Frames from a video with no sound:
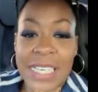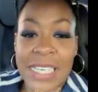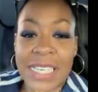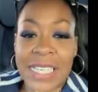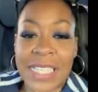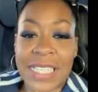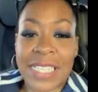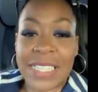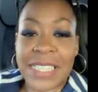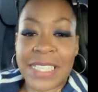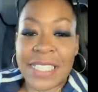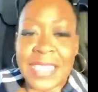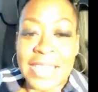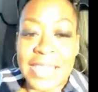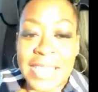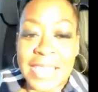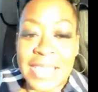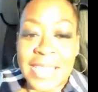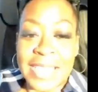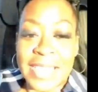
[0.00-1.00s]
Oh, so
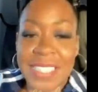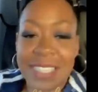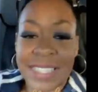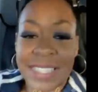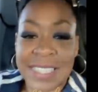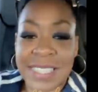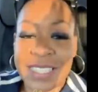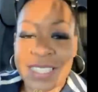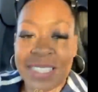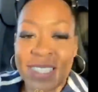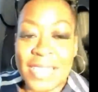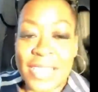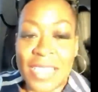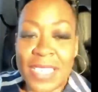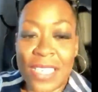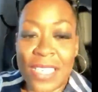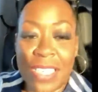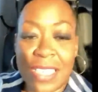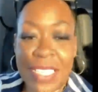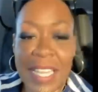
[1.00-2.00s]
cute.
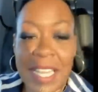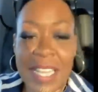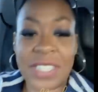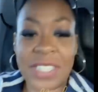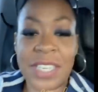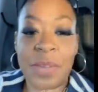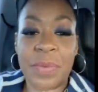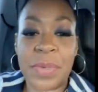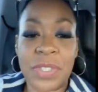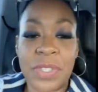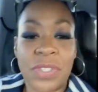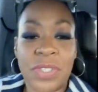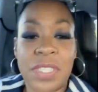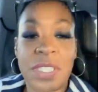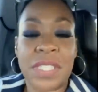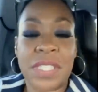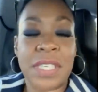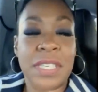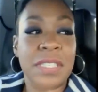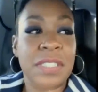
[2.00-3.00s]
Alijah, they want you to
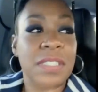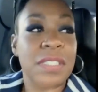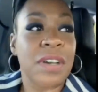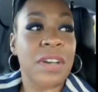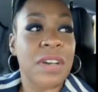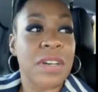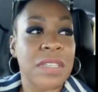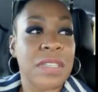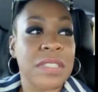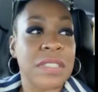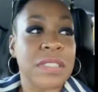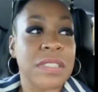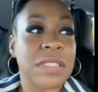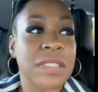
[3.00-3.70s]
sing a song.